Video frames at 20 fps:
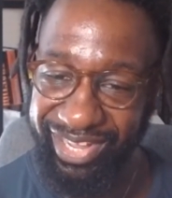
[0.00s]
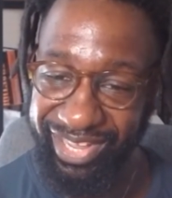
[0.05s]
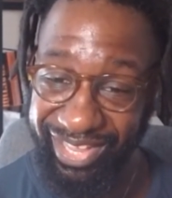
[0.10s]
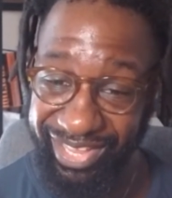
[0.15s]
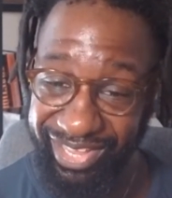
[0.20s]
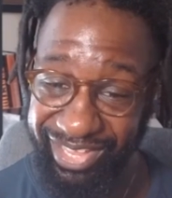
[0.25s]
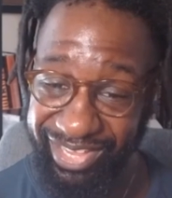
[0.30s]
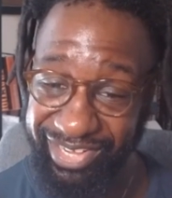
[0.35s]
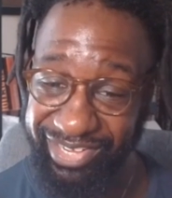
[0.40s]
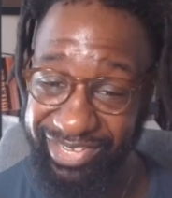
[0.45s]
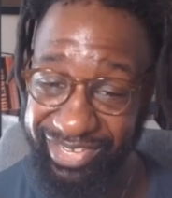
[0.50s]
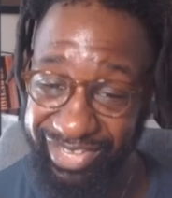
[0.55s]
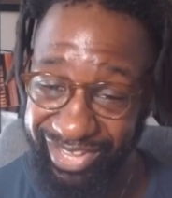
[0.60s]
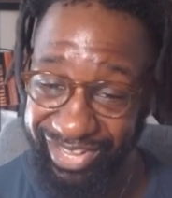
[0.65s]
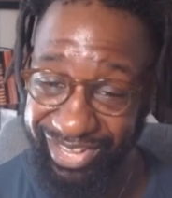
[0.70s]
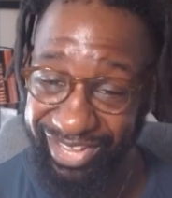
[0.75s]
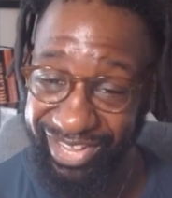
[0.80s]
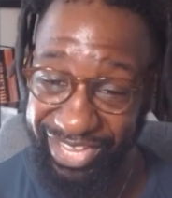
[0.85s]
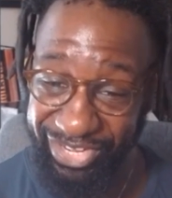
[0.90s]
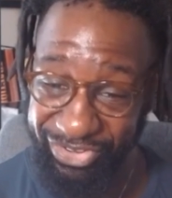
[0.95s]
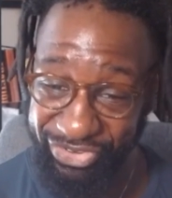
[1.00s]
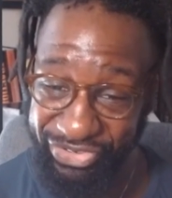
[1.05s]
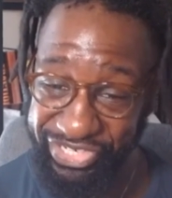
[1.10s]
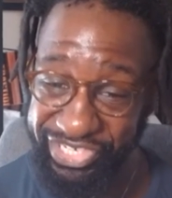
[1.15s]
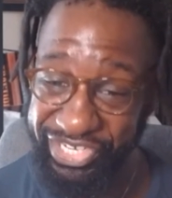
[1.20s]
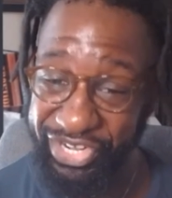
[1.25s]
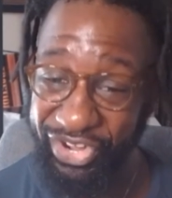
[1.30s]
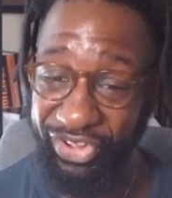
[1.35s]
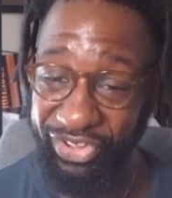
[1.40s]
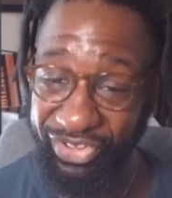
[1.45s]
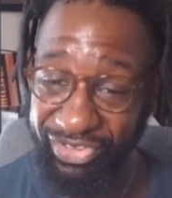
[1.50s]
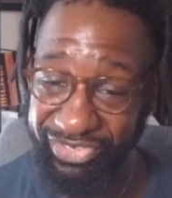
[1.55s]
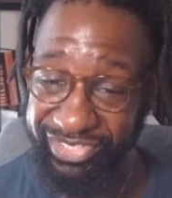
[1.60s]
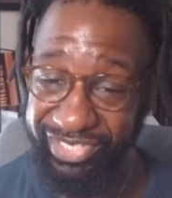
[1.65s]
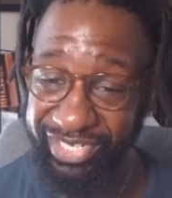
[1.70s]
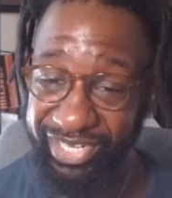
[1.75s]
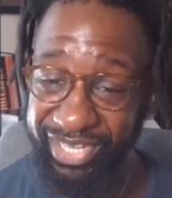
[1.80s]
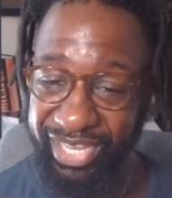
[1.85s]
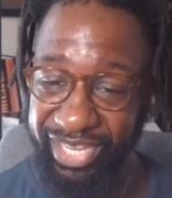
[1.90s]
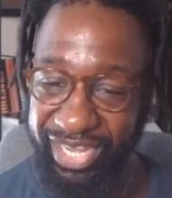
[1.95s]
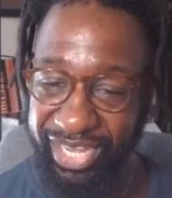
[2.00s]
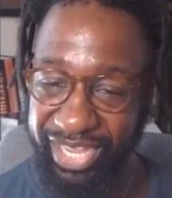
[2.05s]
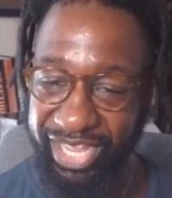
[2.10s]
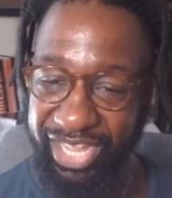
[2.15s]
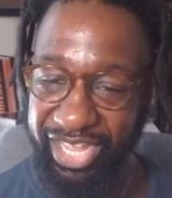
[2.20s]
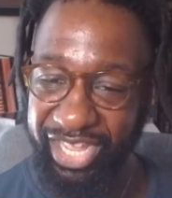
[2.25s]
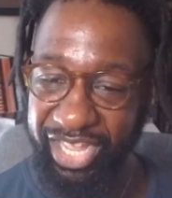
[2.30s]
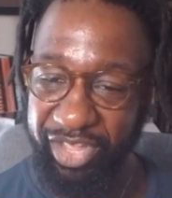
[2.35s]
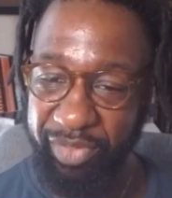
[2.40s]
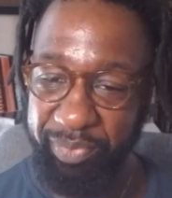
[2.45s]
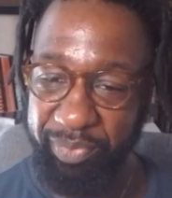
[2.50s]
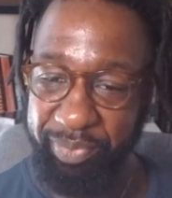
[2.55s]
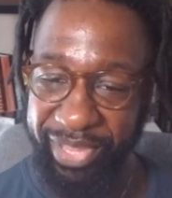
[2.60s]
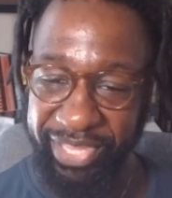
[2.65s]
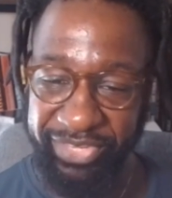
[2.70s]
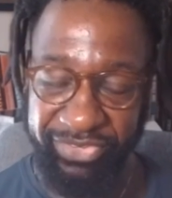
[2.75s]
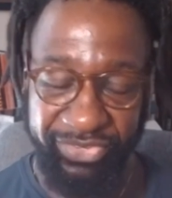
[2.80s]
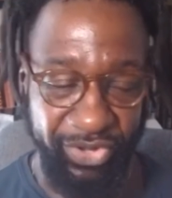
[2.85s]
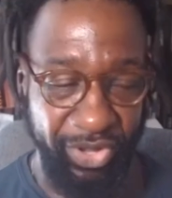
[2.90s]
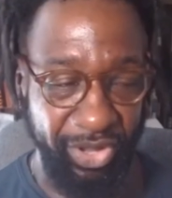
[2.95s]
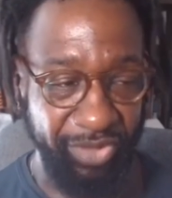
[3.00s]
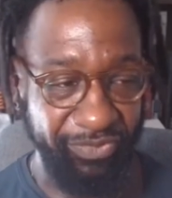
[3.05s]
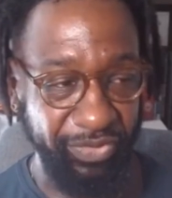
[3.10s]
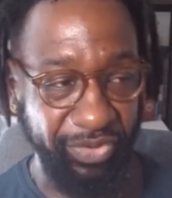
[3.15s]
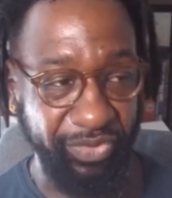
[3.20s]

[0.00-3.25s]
in uh, energy costs uh, based off